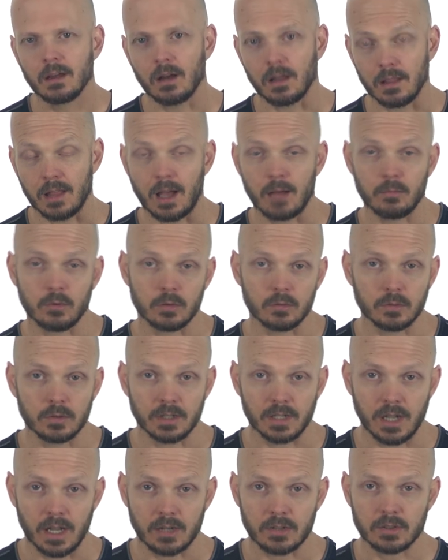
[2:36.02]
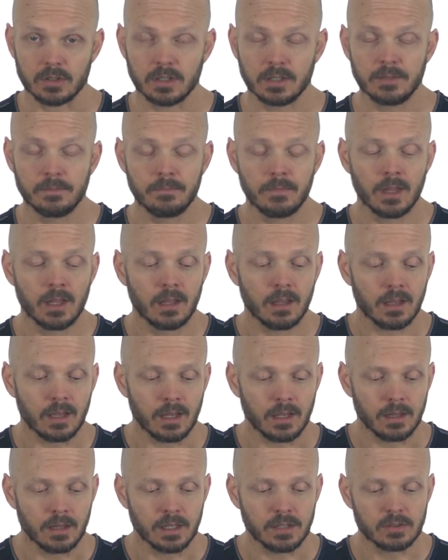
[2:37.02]
A lot more worried, actually.
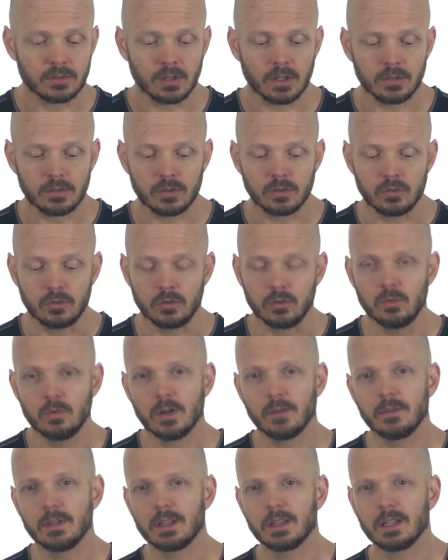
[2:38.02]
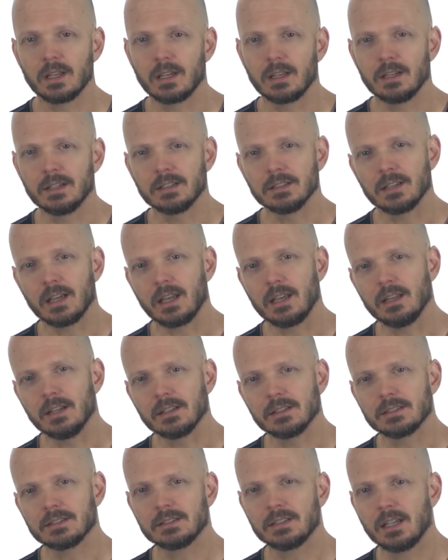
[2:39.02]
And they start to do everything in
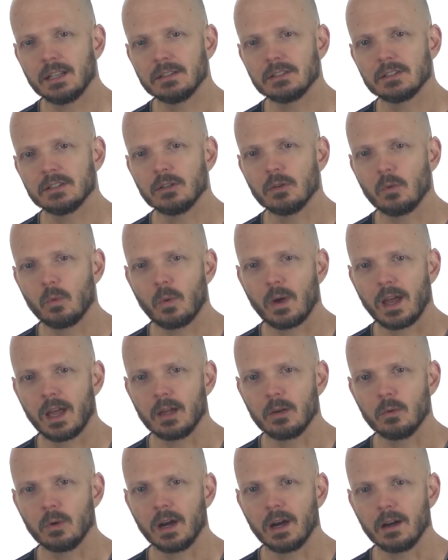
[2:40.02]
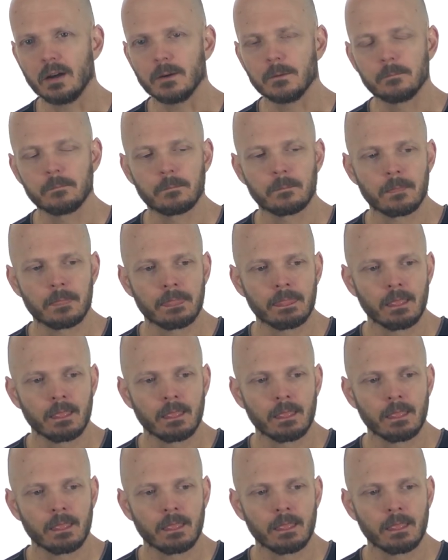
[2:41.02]
a sense, in a way where